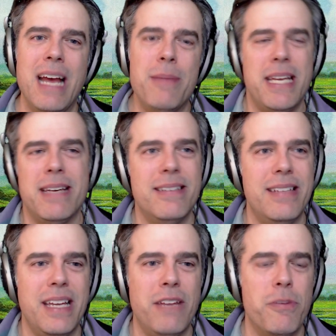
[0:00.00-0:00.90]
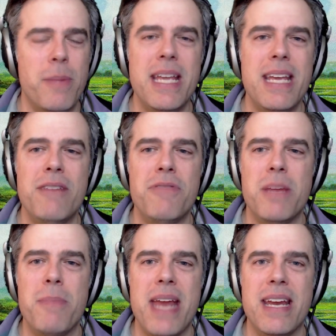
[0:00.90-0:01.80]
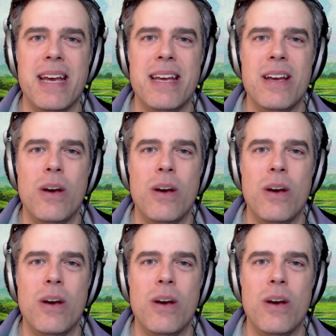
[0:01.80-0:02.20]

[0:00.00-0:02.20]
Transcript: I mean, if you're making infinite mana,